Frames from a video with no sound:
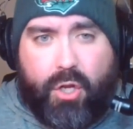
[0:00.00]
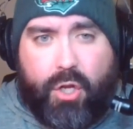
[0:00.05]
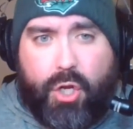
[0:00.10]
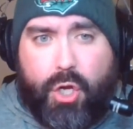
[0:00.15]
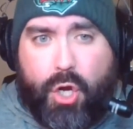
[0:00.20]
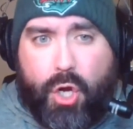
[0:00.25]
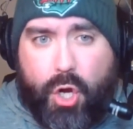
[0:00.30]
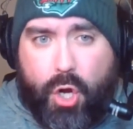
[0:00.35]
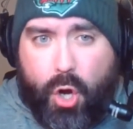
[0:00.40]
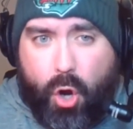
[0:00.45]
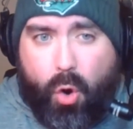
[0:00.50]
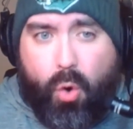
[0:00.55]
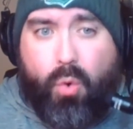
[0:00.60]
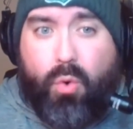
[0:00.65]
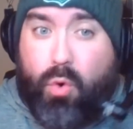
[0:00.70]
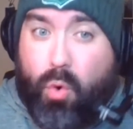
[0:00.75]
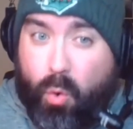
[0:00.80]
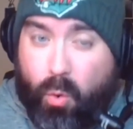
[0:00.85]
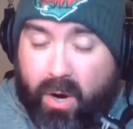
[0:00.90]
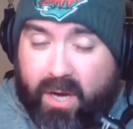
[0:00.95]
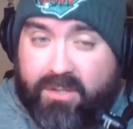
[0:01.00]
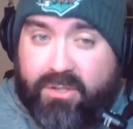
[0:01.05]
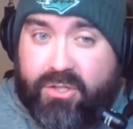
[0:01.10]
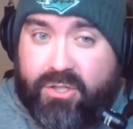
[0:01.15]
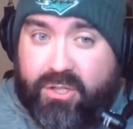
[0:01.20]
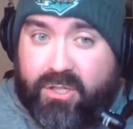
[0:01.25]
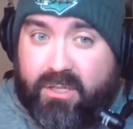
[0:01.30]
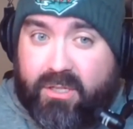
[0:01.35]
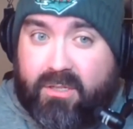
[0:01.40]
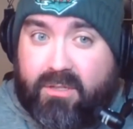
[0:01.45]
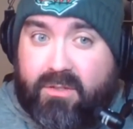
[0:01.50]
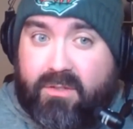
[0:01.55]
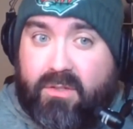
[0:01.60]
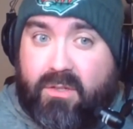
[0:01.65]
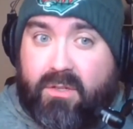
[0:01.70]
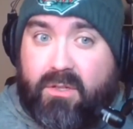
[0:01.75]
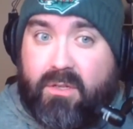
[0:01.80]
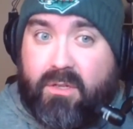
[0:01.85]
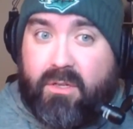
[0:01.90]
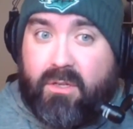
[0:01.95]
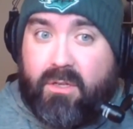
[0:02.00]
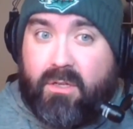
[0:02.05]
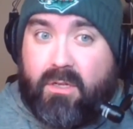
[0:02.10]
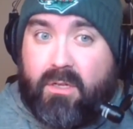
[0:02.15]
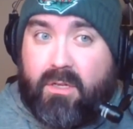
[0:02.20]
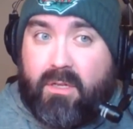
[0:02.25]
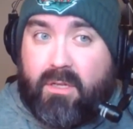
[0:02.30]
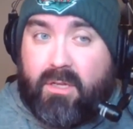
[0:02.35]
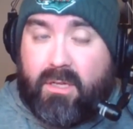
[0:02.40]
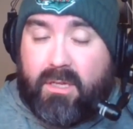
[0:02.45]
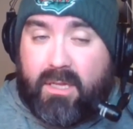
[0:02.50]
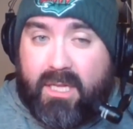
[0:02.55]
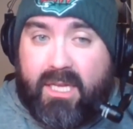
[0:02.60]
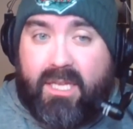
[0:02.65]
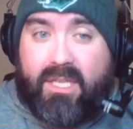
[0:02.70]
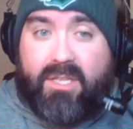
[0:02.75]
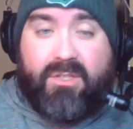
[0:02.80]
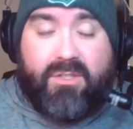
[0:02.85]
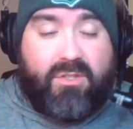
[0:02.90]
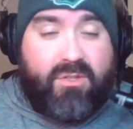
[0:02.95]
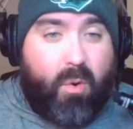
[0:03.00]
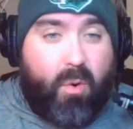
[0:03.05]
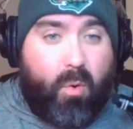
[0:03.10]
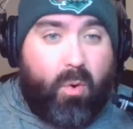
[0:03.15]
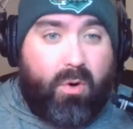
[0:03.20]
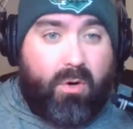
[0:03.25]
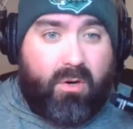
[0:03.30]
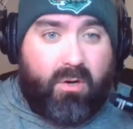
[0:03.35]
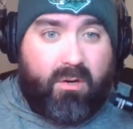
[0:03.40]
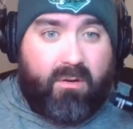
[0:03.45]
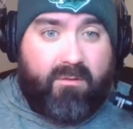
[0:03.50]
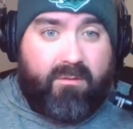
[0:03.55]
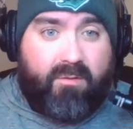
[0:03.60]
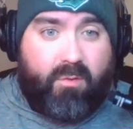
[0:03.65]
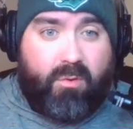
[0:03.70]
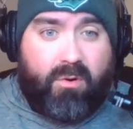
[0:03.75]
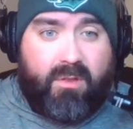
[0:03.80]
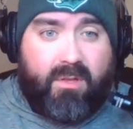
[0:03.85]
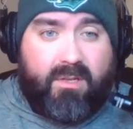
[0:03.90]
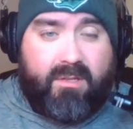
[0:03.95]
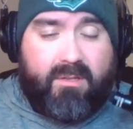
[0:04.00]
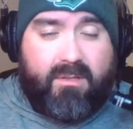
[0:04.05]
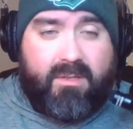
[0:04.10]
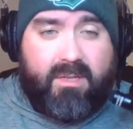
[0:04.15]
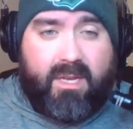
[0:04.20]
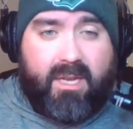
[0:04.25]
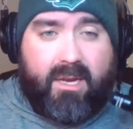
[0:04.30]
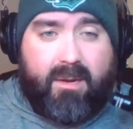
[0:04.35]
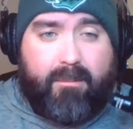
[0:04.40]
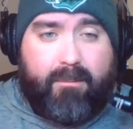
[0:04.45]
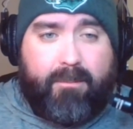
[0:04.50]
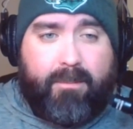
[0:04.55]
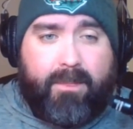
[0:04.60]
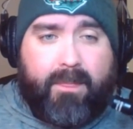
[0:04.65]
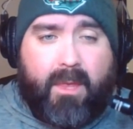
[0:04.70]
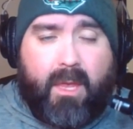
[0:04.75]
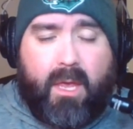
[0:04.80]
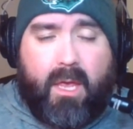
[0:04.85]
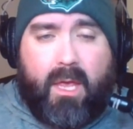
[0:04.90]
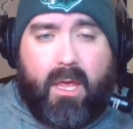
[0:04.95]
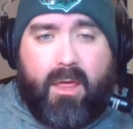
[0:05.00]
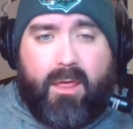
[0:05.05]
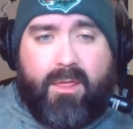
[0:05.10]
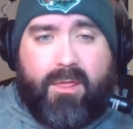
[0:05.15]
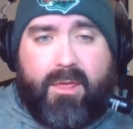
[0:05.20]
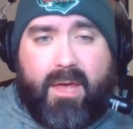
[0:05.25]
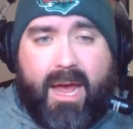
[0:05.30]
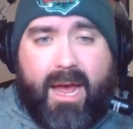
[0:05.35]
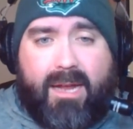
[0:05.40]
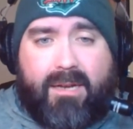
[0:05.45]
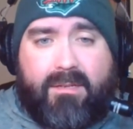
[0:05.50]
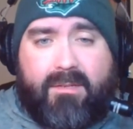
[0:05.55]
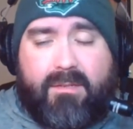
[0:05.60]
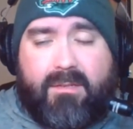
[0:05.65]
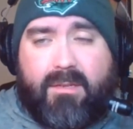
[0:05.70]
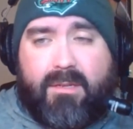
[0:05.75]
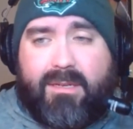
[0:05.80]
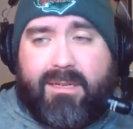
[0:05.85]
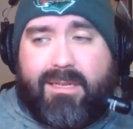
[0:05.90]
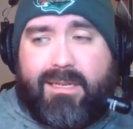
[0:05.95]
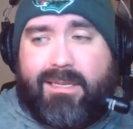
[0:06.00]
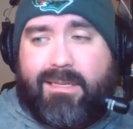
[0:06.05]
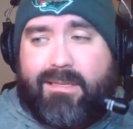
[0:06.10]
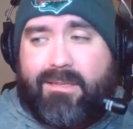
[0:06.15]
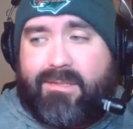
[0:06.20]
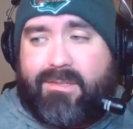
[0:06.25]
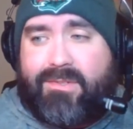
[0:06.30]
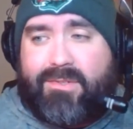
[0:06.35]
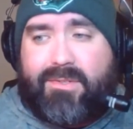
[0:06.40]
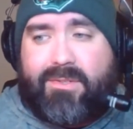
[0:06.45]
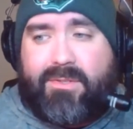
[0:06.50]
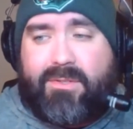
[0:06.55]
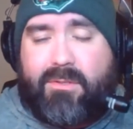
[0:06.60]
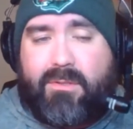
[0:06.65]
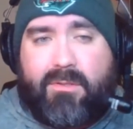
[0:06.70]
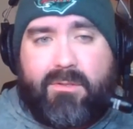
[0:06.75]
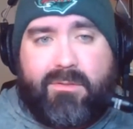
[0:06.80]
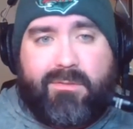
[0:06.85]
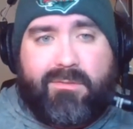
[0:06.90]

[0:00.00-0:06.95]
no questioned lead scorer for this team that is